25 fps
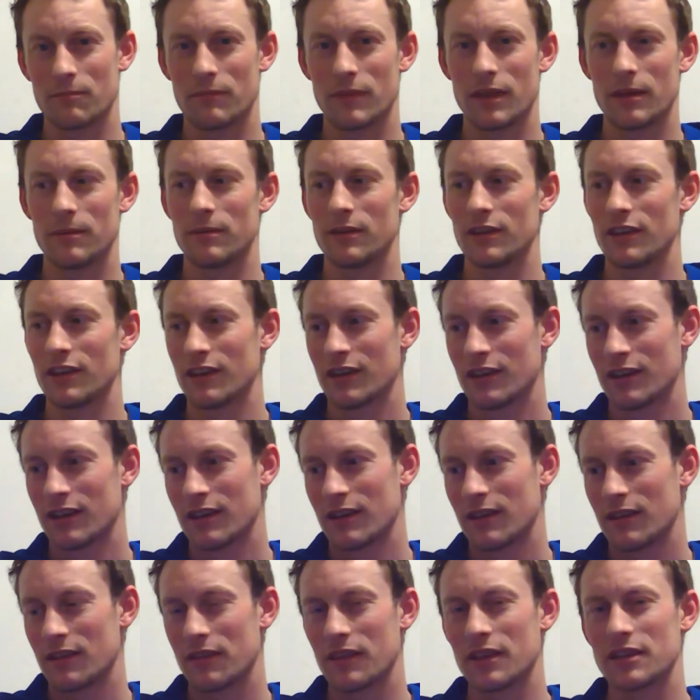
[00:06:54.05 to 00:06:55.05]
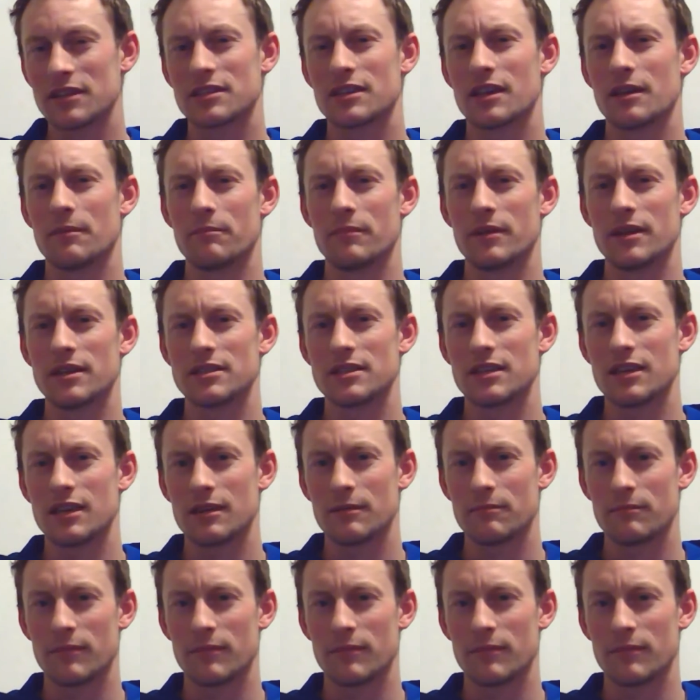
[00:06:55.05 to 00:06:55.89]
Maybe things get busy,